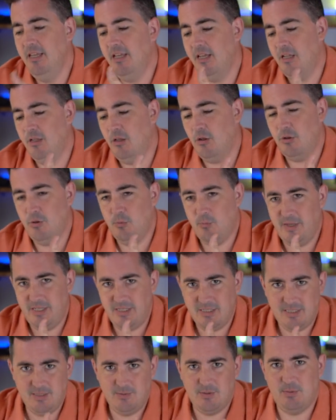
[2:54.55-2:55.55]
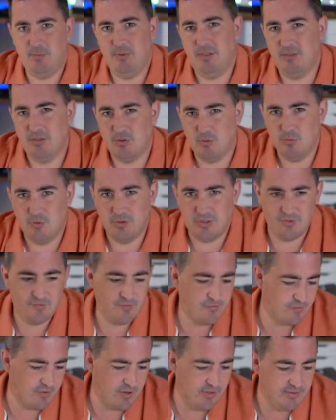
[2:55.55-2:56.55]
A lot of the weight seems to be towards the
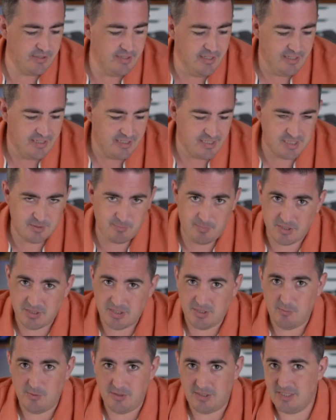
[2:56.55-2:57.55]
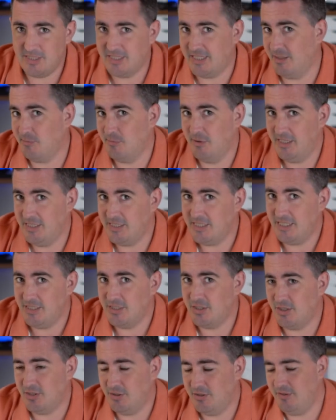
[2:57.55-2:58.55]
front, especially with the Sigma
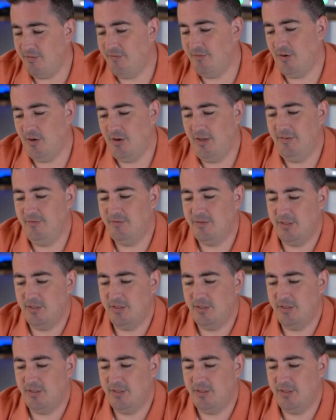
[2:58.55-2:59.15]
18-35.